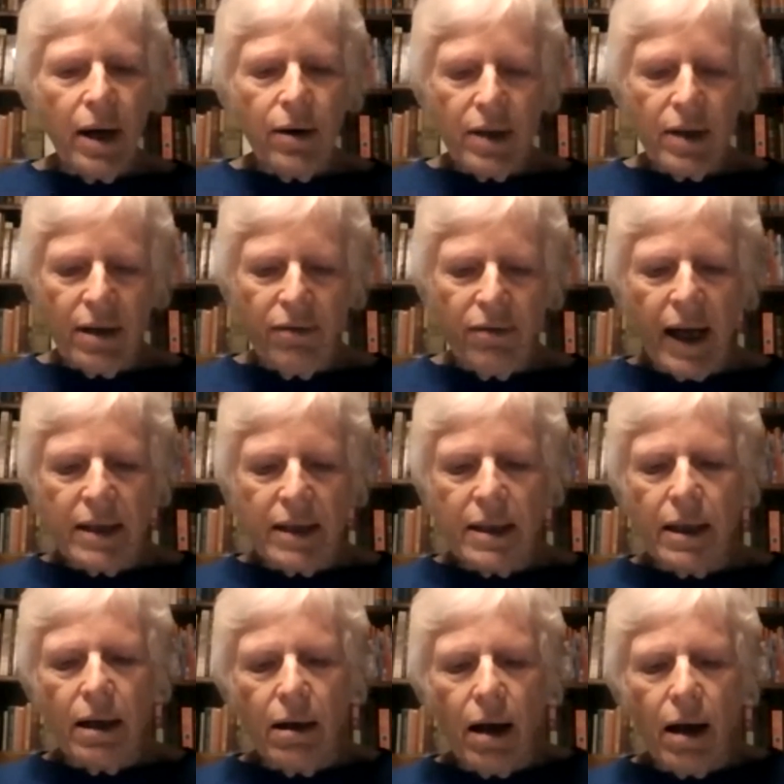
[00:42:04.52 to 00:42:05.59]
the fact that a
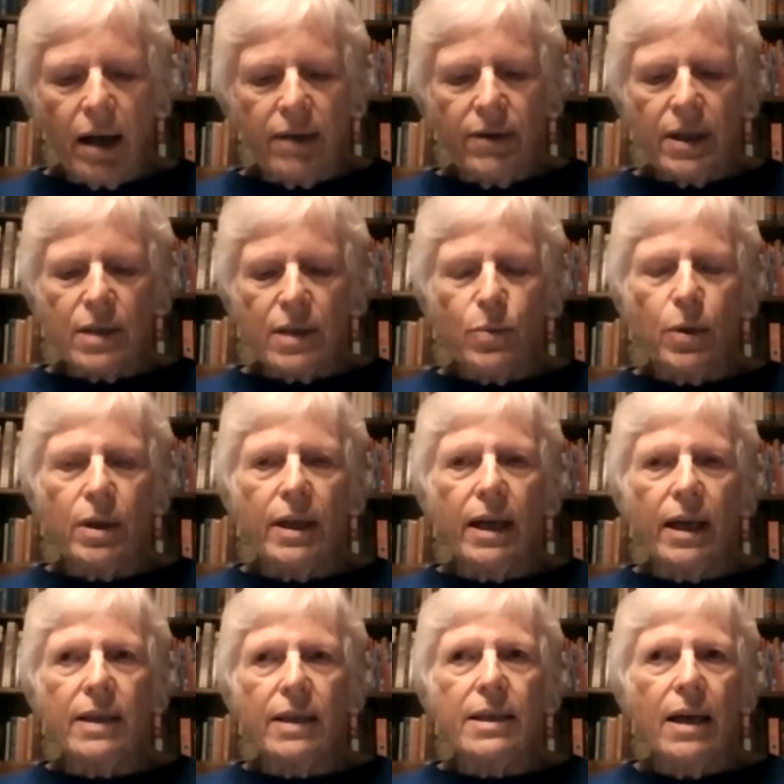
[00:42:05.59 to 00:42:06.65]
lot of this work
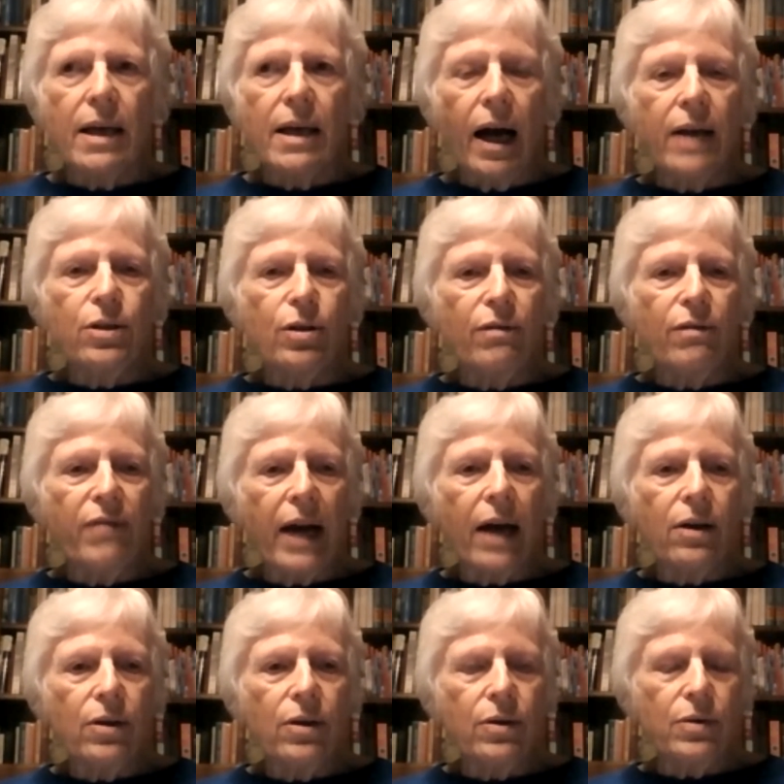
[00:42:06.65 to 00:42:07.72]
gets
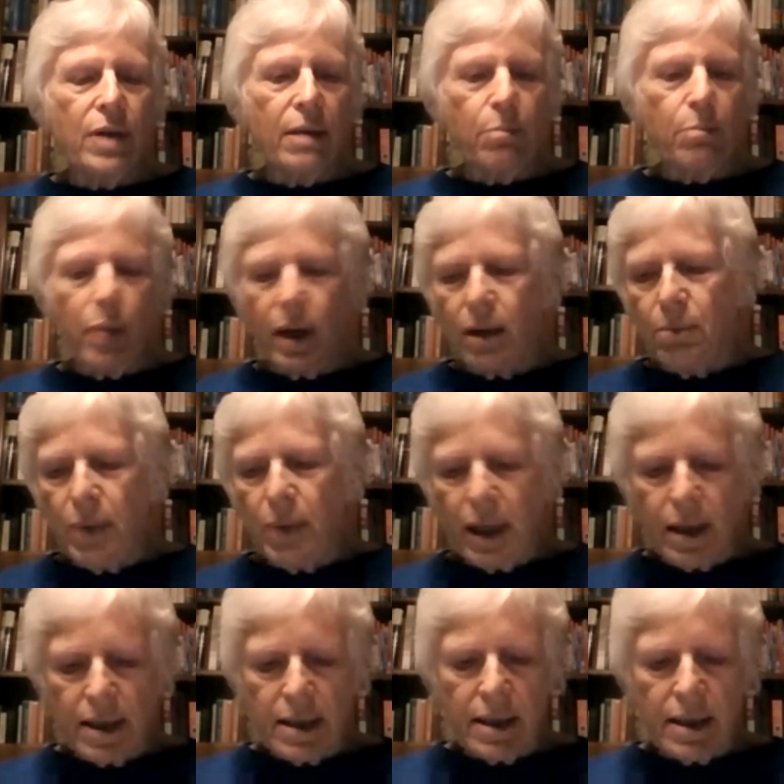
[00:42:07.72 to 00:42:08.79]
undervalued in part
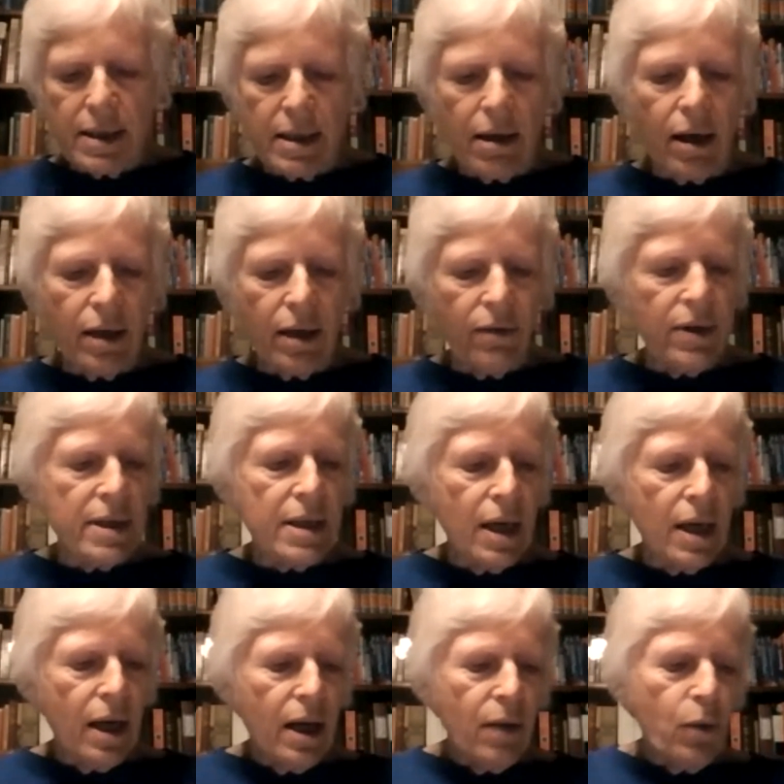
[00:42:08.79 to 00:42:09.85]
because it's thought of as
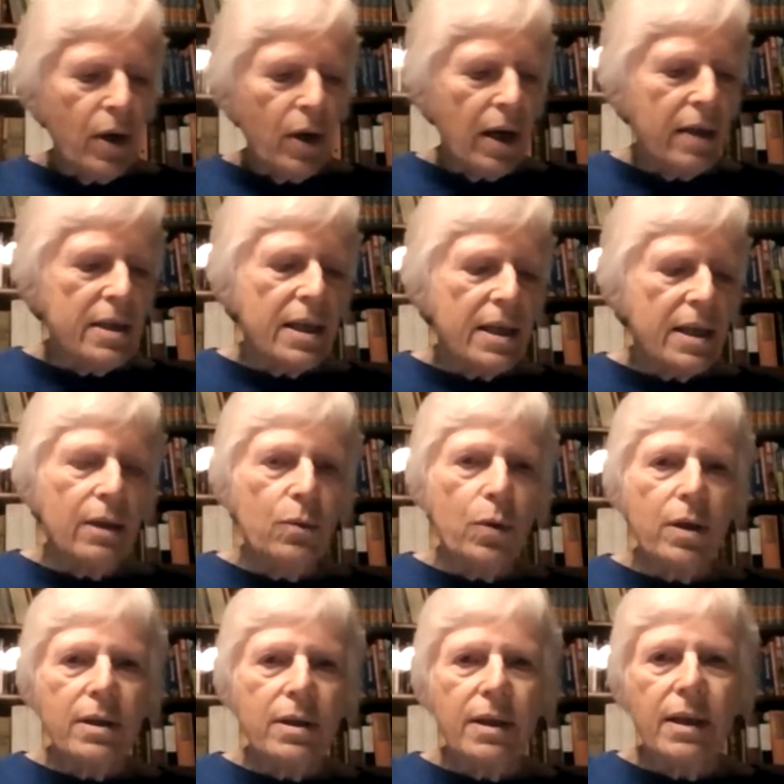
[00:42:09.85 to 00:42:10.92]
unskilled
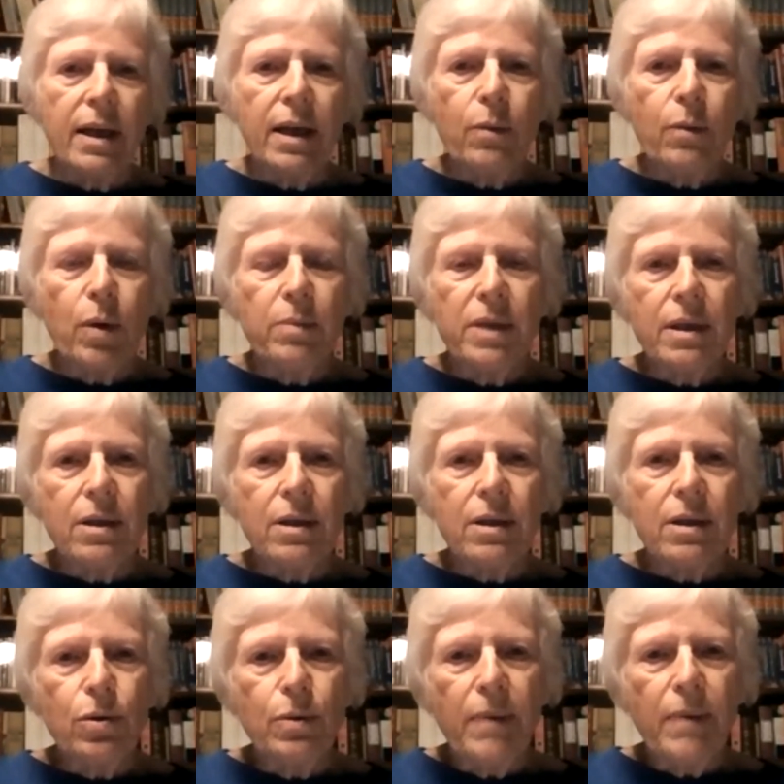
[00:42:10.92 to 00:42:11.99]
work that any woman can
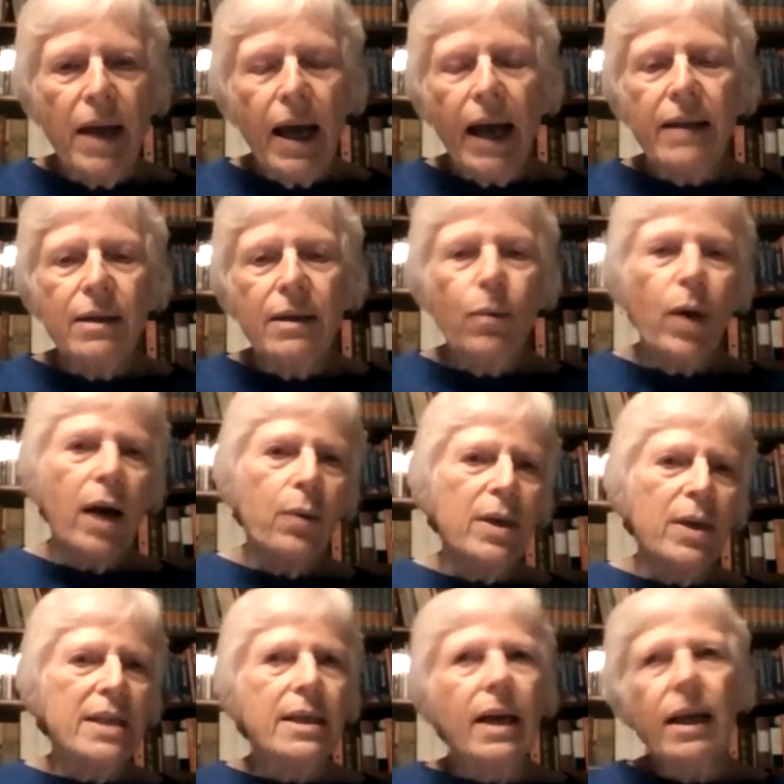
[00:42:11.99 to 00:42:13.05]
do. And then while we
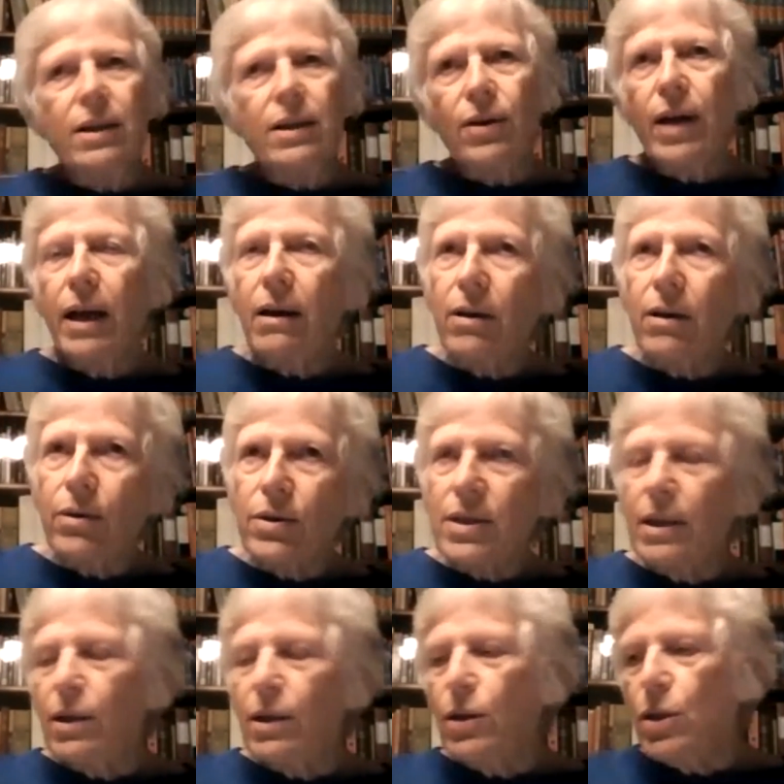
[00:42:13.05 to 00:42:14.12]
say they're heroes
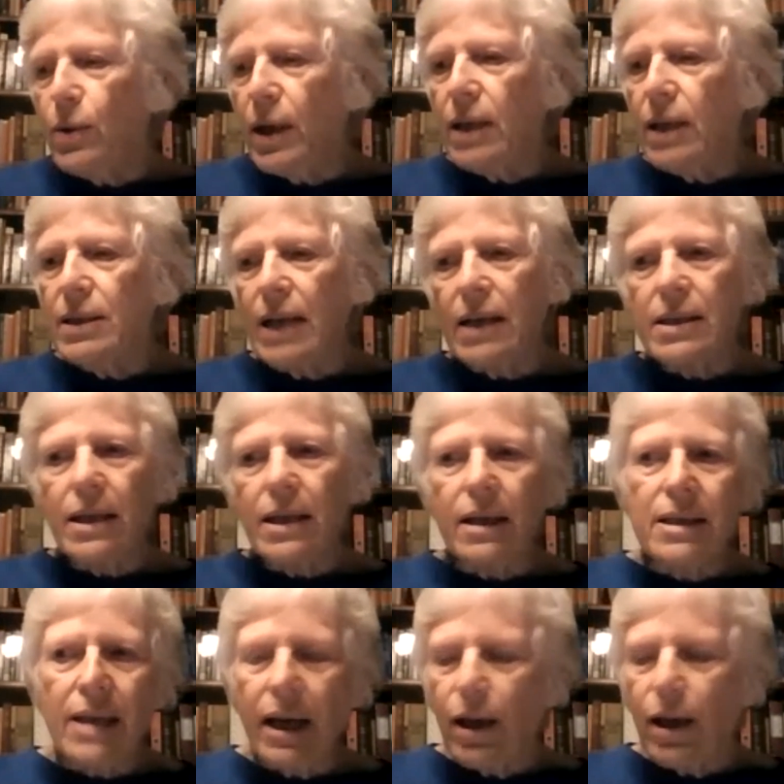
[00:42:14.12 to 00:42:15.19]
and they're doing it nicely, it's
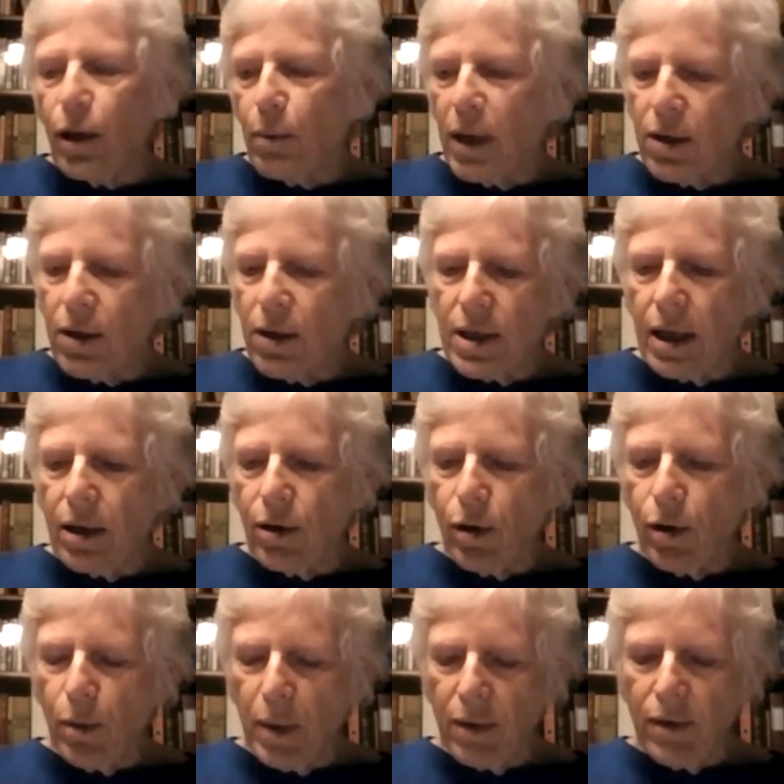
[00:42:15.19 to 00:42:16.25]
like your mother's a hero,
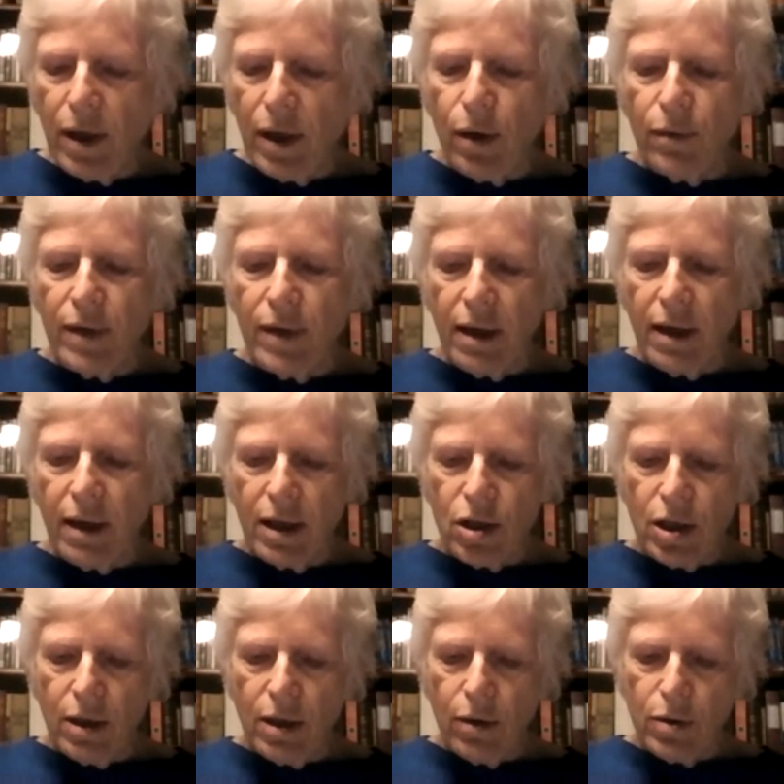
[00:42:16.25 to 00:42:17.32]
but we don't really think she
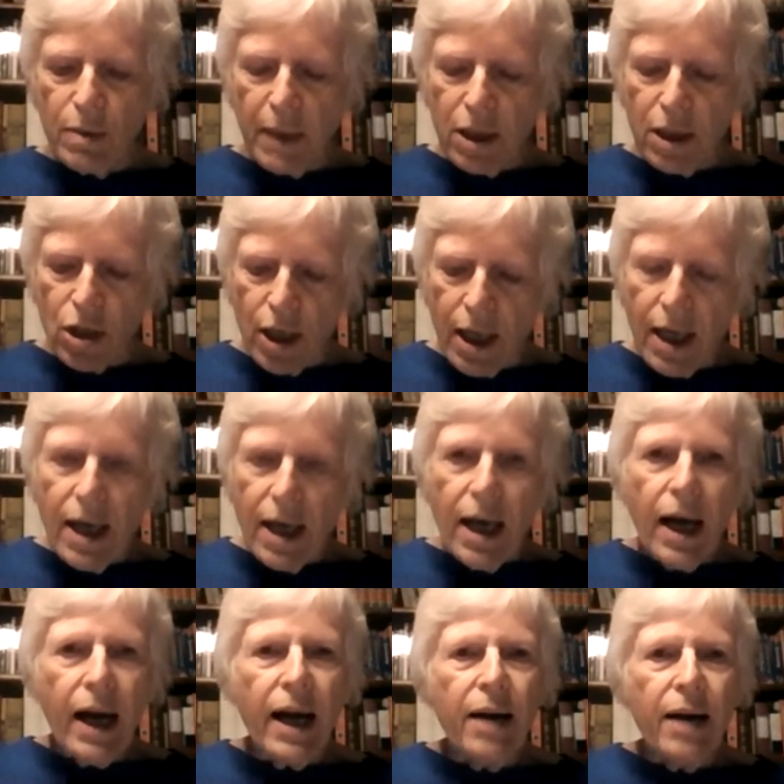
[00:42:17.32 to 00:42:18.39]
knows much.
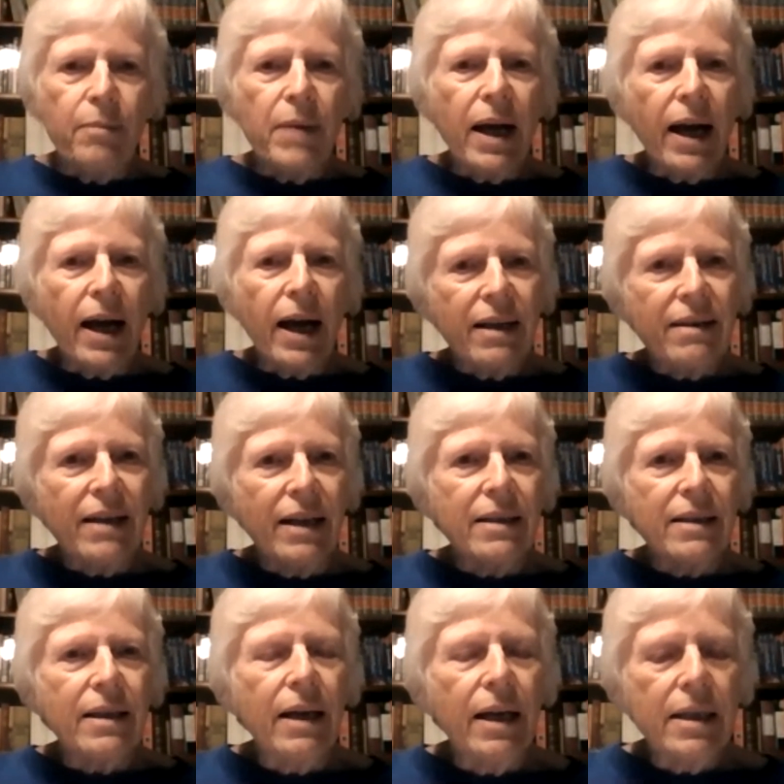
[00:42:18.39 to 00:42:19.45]
I think
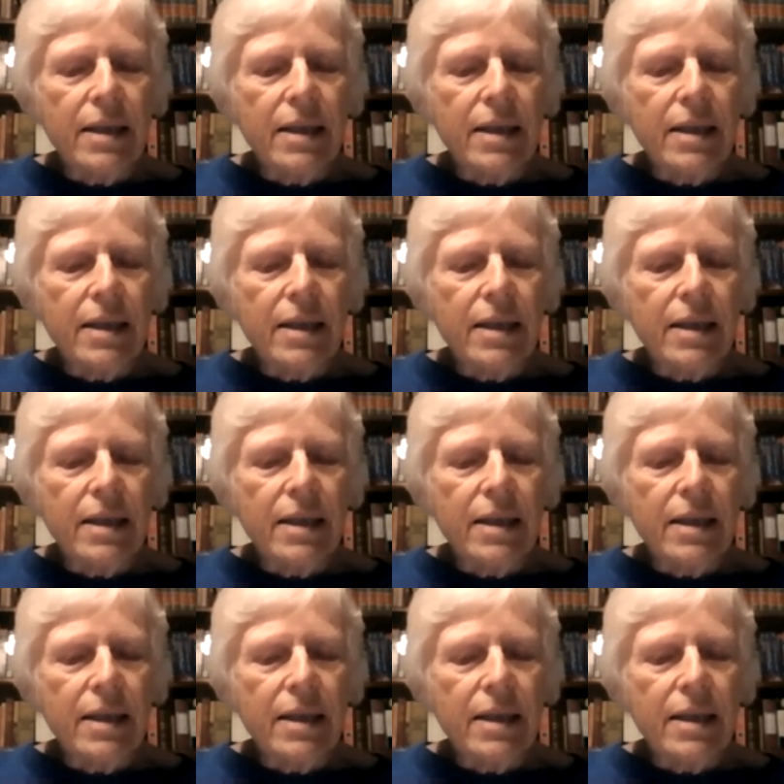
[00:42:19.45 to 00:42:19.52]
that